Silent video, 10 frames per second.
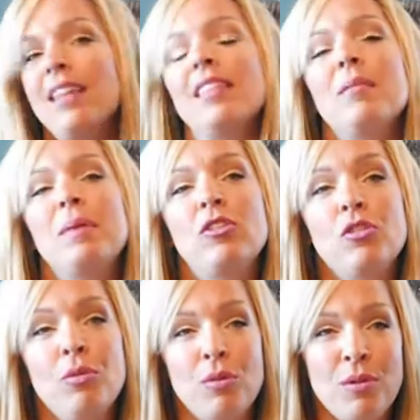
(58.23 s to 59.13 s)
the pitcher
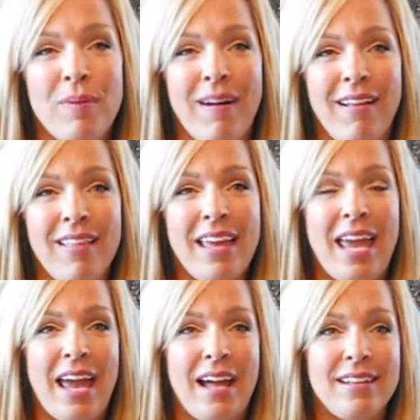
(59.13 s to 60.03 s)
threw the ball
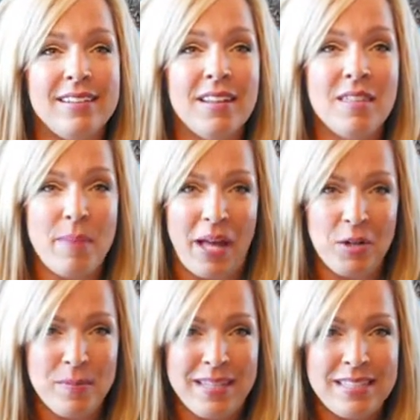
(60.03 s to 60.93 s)
and the batter
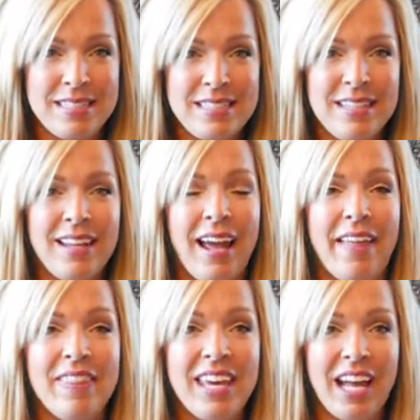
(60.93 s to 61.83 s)
missed
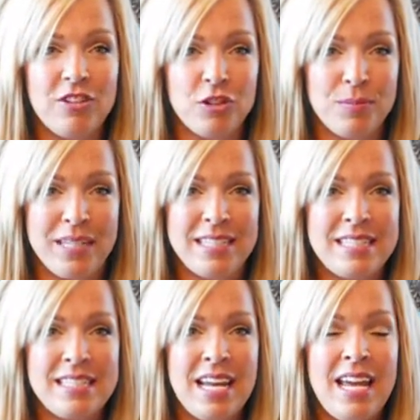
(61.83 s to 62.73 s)
and the catcher
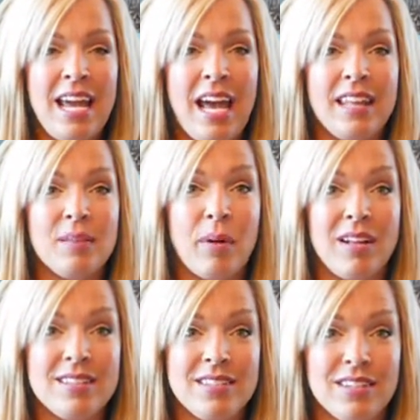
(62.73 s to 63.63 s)
missed and the
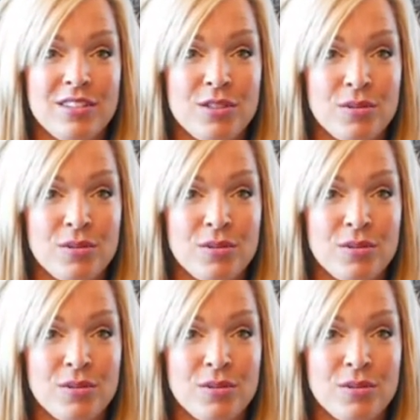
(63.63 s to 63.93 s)
ball started to